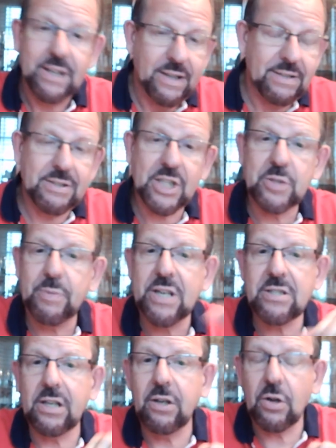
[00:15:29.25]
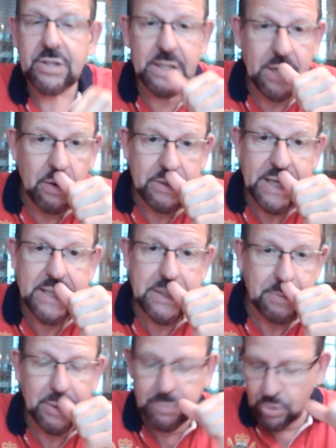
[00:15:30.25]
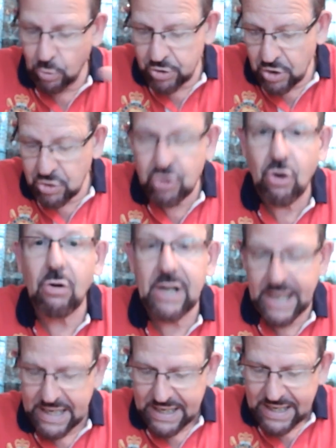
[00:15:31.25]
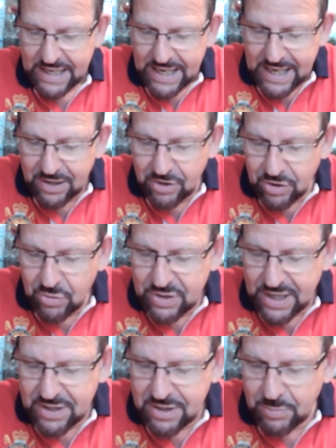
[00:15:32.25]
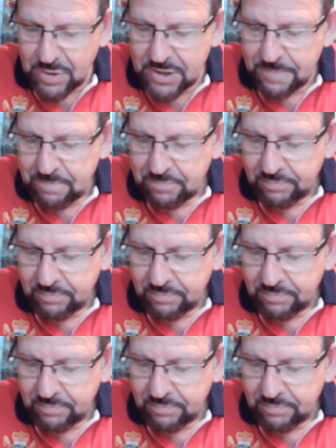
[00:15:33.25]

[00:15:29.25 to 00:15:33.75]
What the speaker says: It's expressed a lot in the Old Testament, but also strongly in the New Testament.